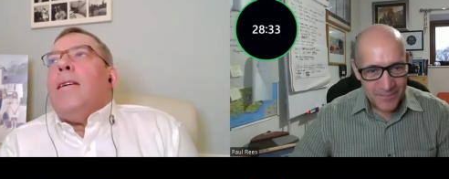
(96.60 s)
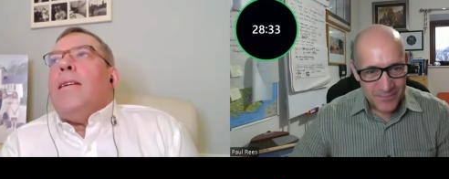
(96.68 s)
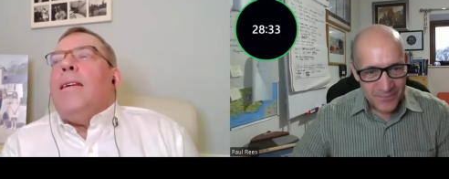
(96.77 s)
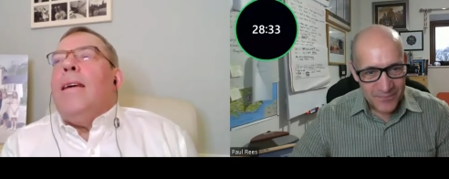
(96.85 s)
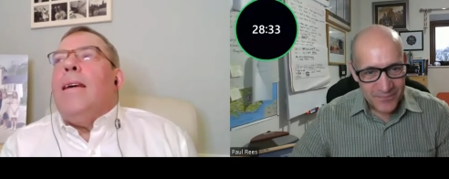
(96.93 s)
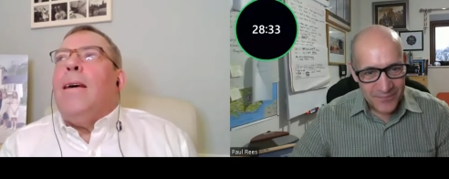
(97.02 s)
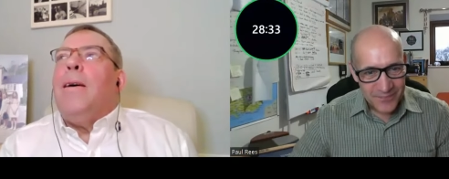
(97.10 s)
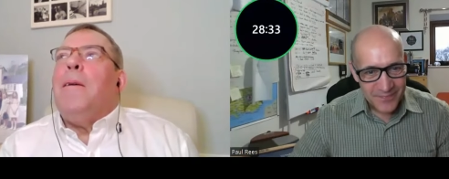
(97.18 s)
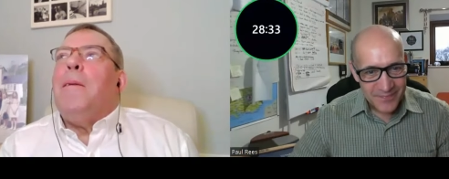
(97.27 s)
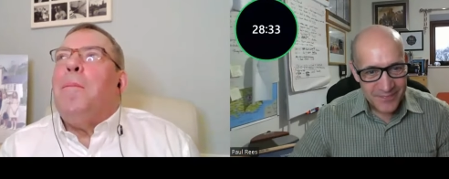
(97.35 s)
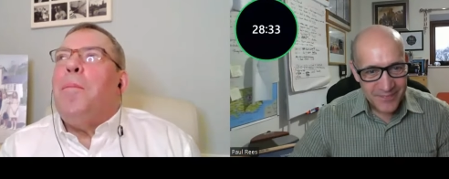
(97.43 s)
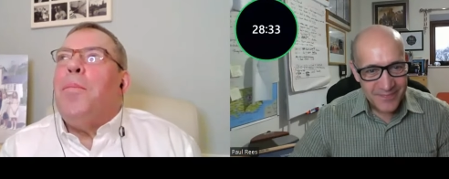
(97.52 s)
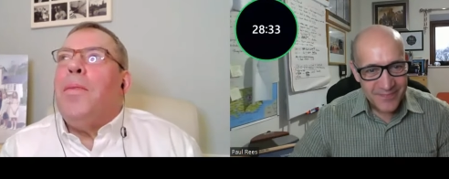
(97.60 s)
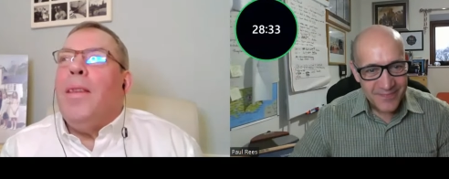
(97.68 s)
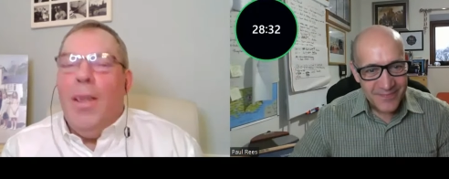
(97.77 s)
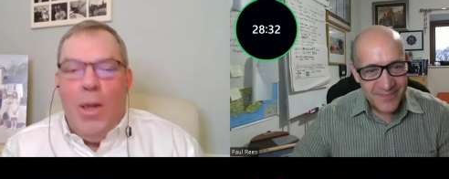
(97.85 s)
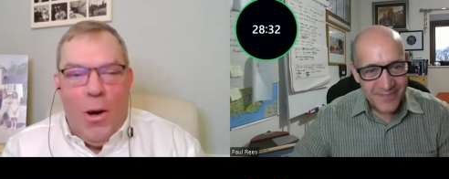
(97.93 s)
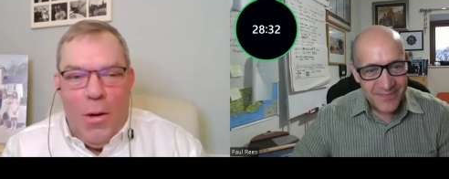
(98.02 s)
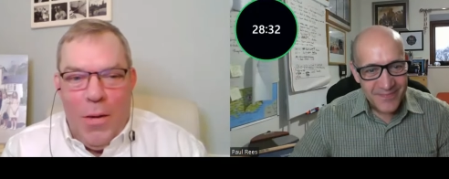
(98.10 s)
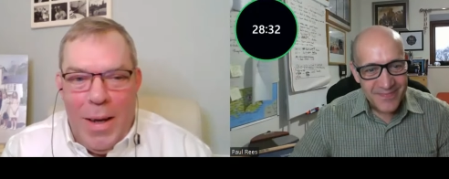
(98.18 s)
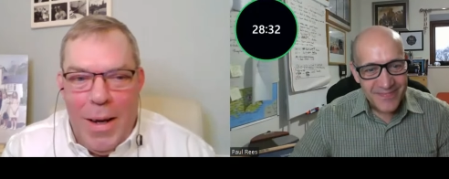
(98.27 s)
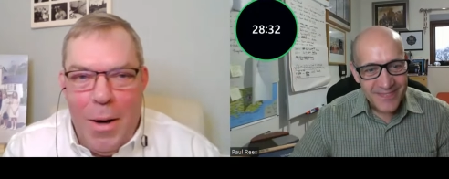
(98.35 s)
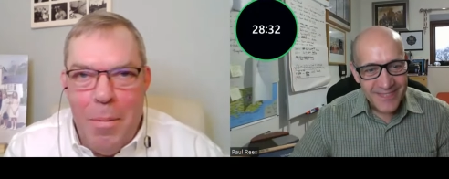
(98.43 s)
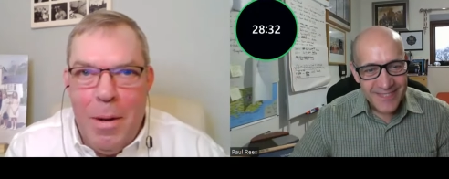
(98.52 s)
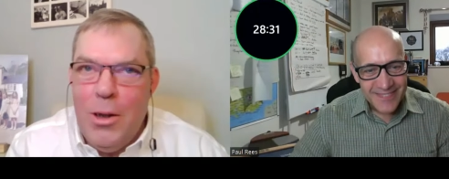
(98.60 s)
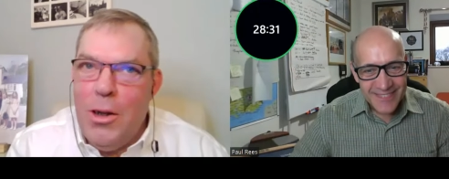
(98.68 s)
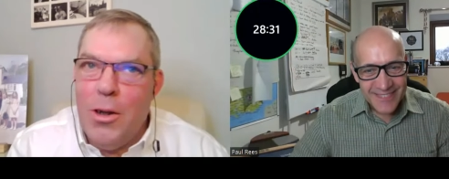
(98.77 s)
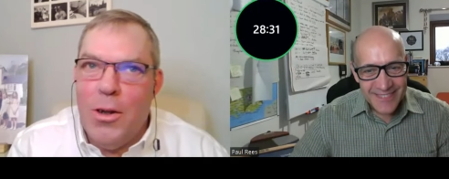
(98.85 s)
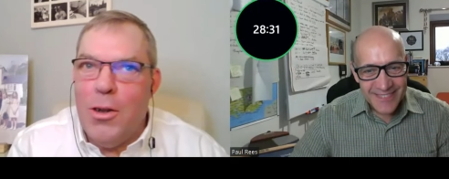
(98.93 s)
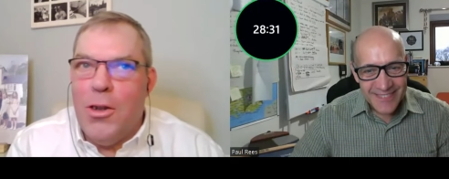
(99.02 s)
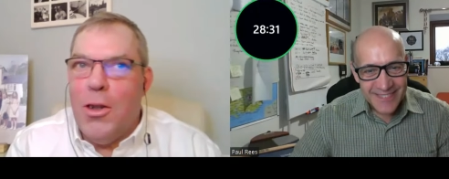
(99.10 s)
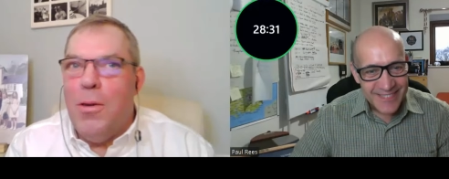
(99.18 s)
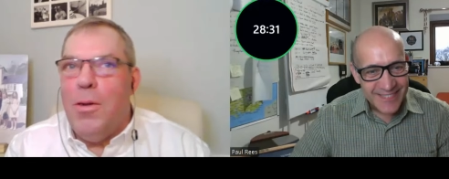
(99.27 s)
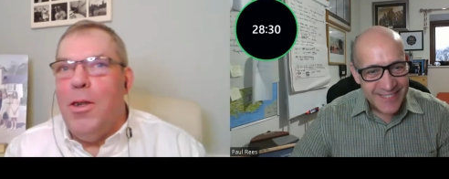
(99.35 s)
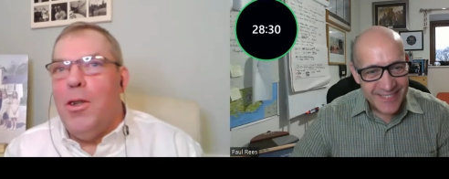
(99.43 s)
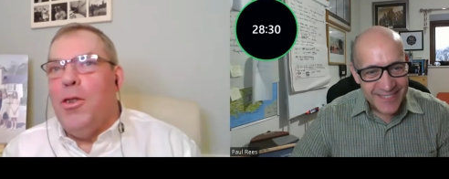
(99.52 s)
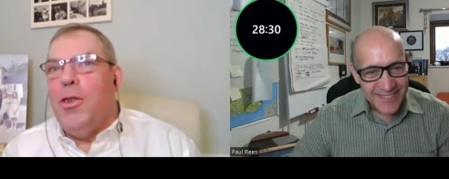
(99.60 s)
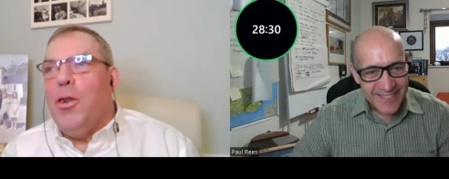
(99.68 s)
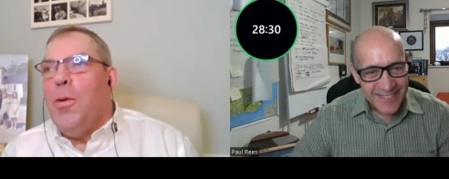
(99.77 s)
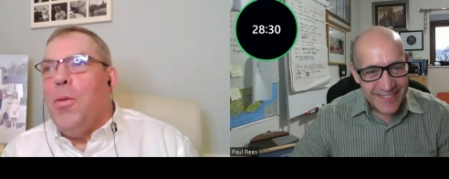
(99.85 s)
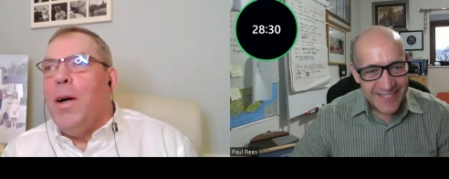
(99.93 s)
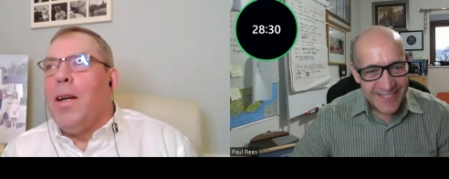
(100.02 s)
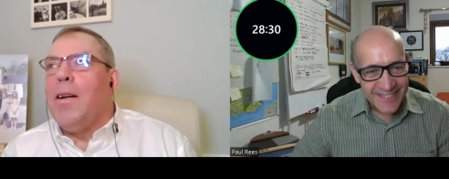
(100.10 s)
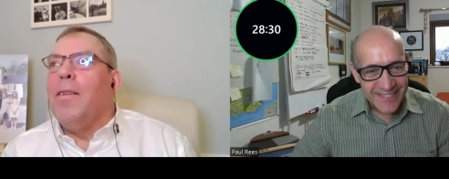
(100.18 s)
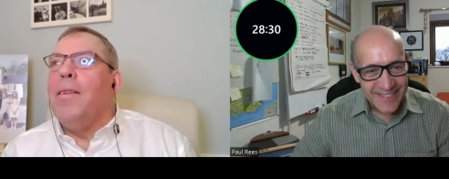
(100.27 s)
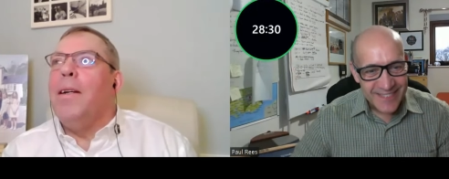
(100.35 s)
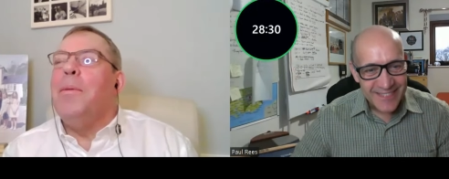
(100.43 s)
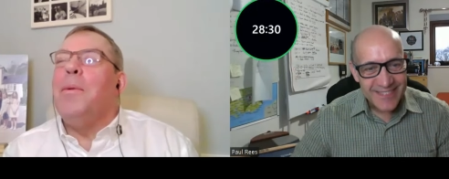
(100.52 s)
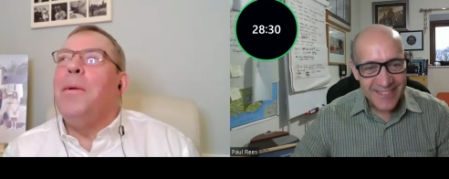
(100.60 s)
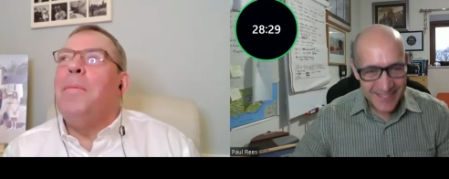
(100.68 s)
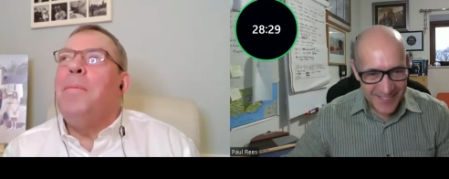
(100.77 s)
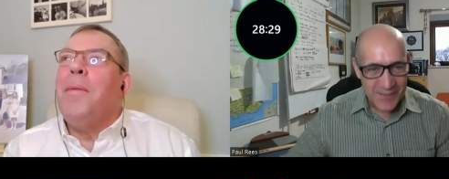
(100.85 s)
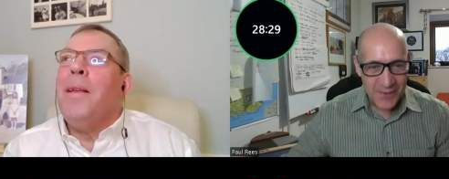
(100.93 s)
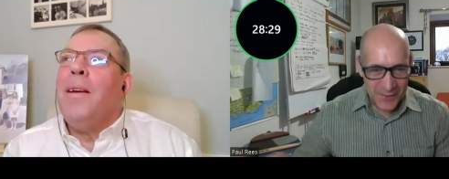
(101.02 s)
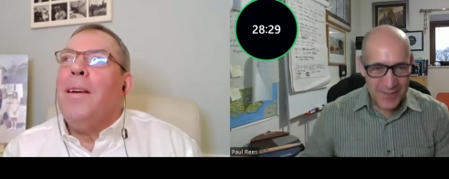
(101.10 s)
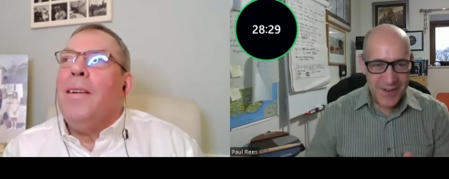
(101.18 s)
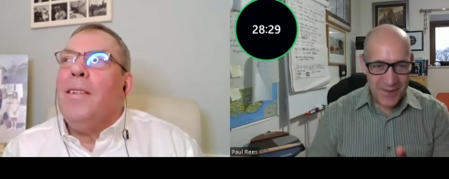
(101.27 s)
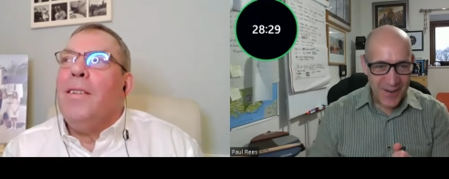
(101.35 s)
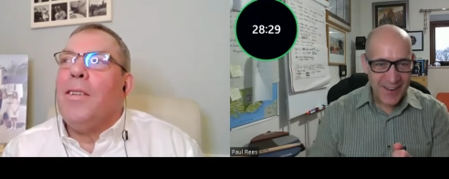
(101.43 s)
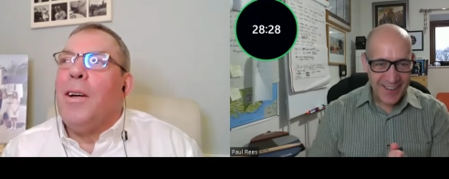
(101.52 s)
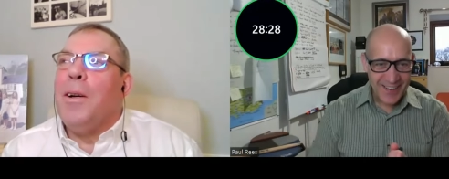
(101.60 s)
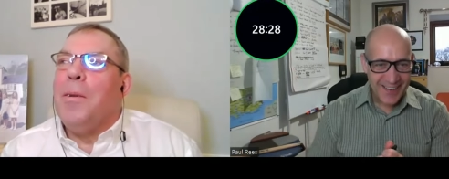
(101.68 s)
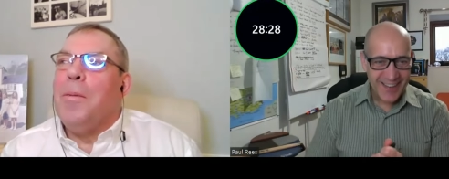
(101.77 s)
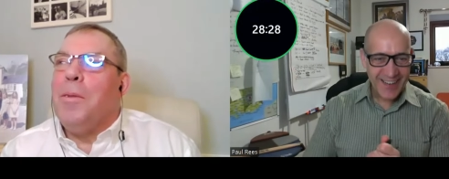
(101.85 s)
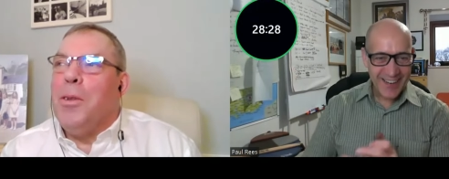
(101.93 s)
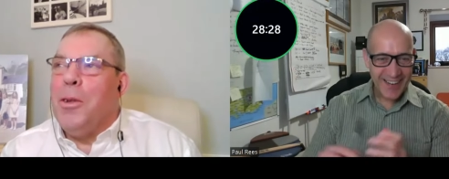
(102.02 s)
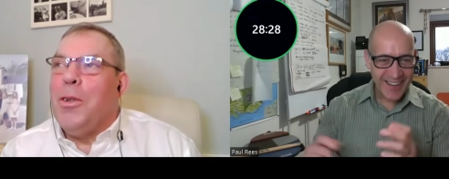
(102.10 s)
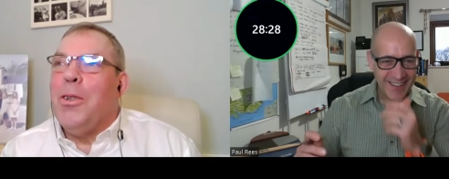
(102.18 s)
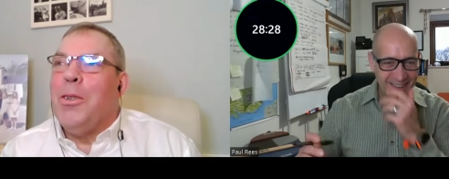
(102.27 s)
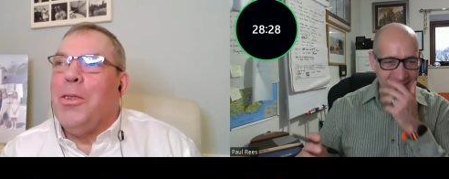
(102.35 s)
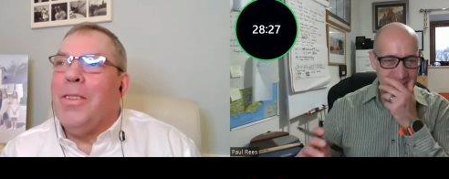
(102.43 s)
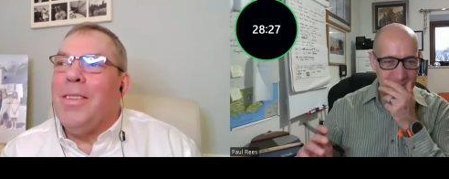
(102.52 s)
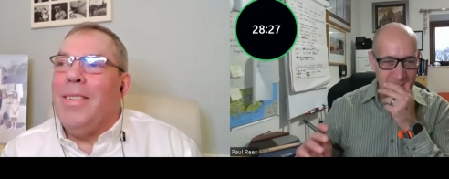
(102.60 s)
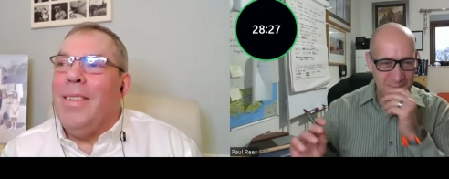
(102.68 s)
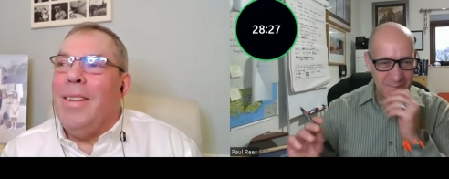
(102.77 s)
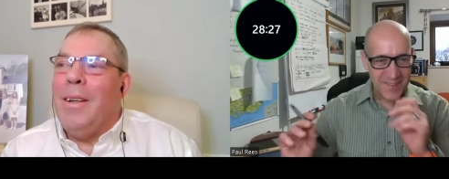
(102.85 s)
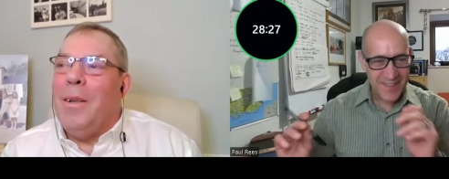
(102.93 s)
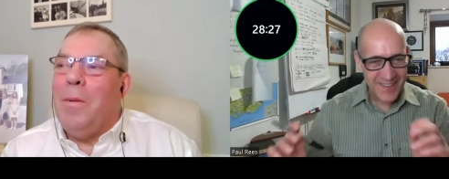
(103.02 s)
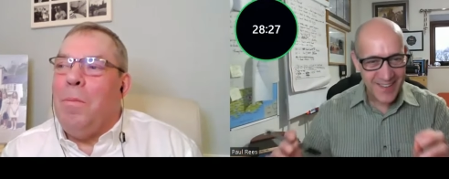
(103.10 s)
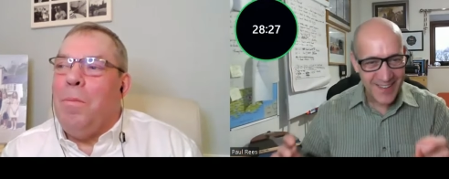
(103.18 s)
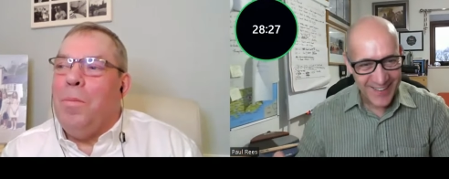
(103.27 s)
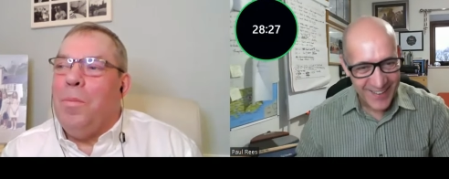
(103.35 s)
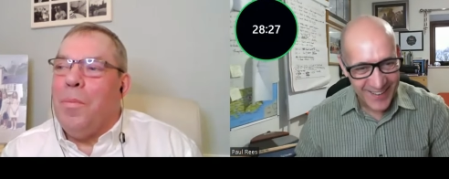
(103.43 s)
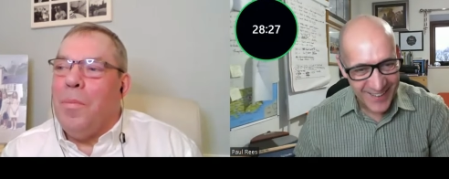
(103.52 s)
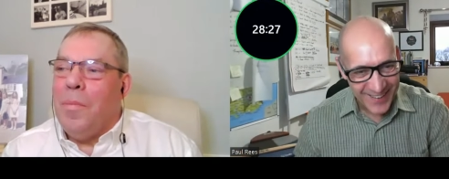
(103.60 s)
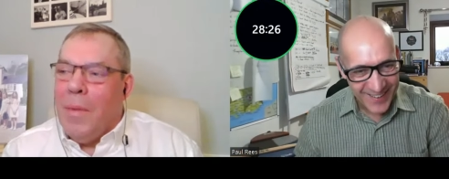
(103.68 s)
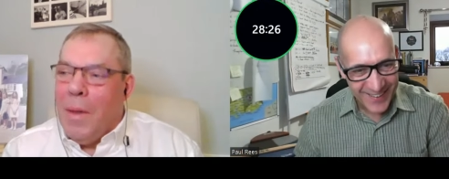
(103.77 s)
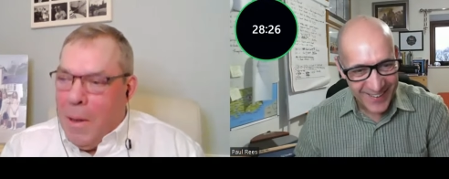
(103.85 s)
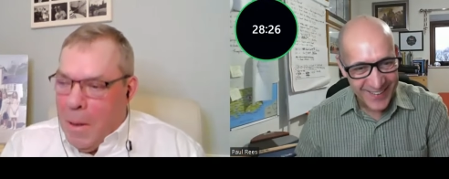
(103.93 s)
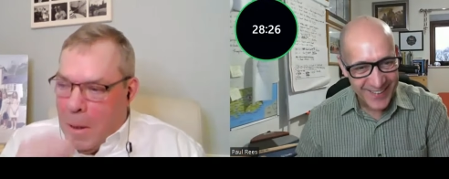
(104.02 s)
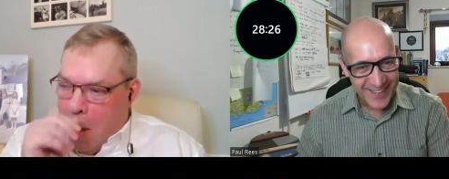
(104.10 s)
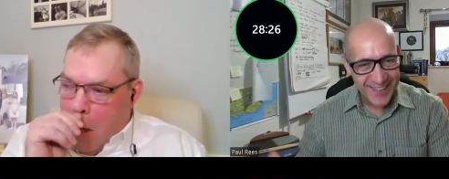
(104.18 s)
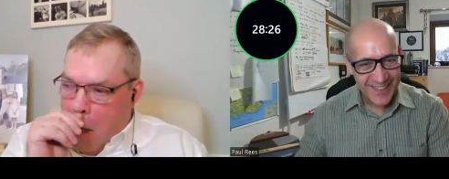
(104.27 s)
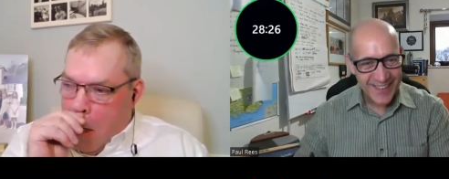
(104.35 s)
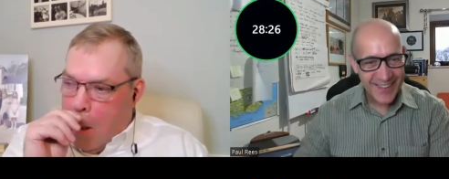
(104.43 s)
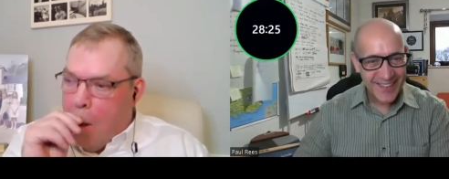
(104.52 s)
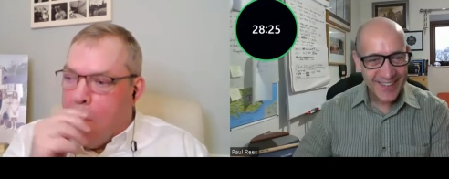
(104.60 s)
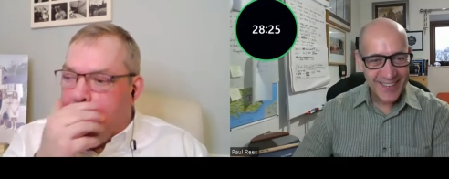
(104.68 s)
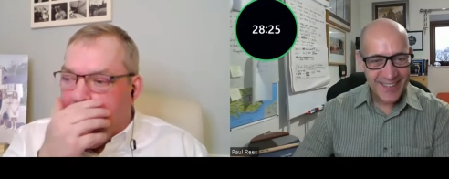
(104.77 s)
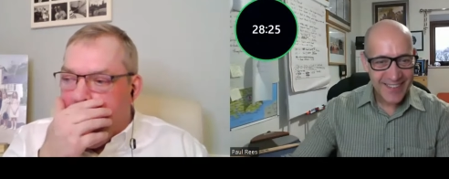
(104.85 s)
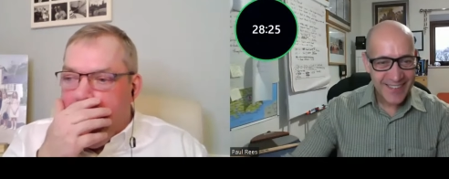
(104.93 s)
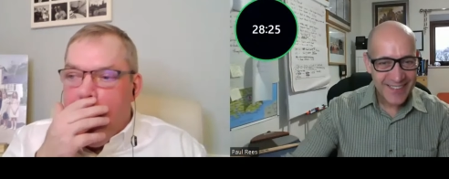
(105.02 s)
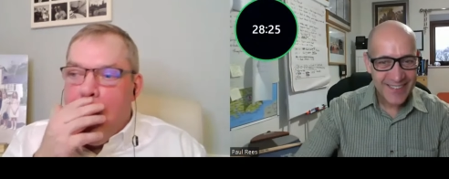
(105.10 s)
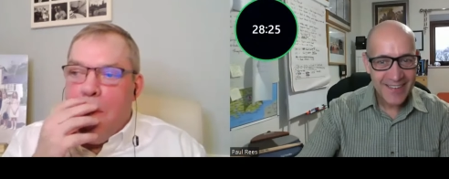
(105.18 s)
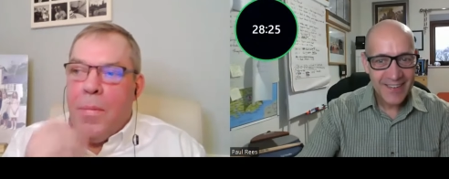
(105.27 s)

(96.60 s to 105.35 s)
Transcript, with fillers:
Speaker 1: Yeah, lot there. I mean, you could do you could do a week on that one, couldn't you? So you could. Um, a lot of people